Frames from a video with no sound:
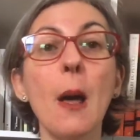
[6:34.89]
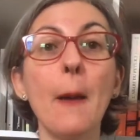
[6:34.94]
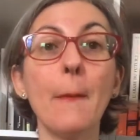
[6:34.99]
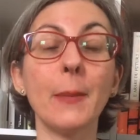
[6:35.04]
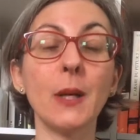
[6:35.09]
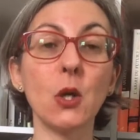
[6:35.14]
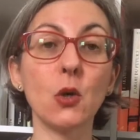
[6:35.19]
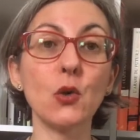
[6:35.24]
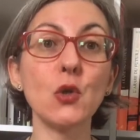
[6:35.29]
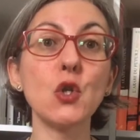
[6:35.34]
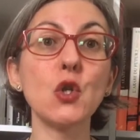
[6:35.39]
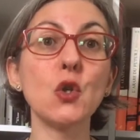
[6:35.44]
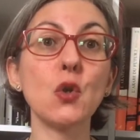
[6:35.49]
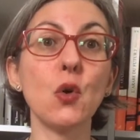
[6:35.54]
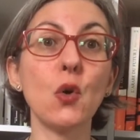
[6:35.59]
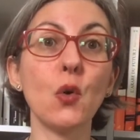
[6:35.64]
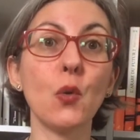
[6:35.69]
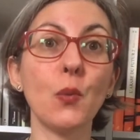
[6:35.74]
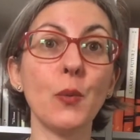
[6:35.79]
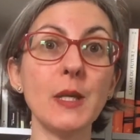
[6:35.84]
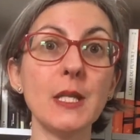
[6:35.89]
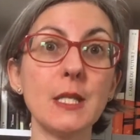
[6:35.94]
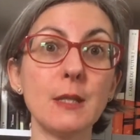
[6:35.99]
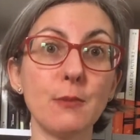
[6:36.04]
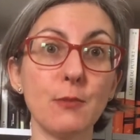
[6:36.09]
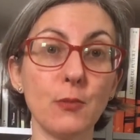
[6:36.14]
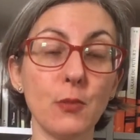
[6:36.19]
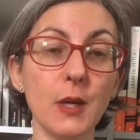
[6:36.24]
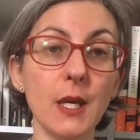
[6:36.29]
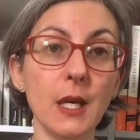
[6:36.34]
but also
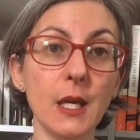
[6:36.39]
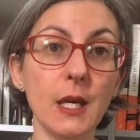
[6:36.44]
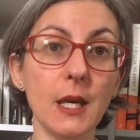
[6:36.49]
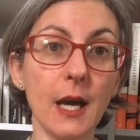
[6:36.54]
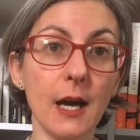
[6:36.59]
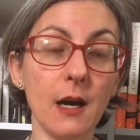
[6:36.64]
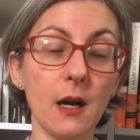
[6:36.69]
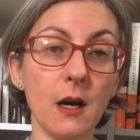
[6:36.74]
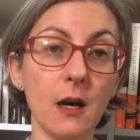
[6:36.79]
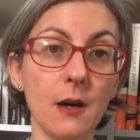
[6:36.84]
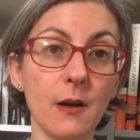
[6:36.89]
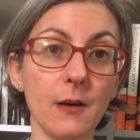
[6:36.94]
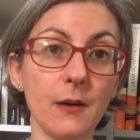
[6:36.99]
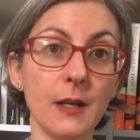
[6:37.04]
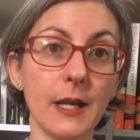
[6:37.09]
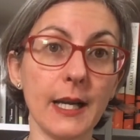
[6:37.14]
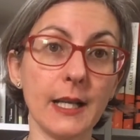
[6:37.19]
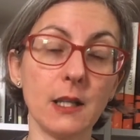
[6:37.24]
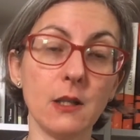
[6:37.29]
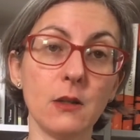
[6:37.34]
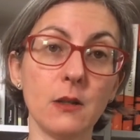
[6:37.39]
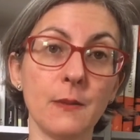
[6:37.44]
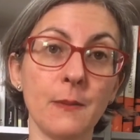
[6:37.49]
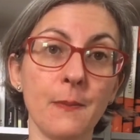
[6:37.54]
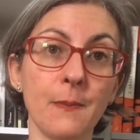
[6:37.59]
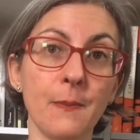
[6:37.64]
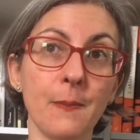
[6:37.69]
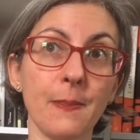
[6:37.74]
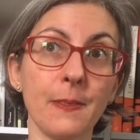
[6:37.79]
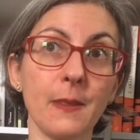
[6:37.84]
we like the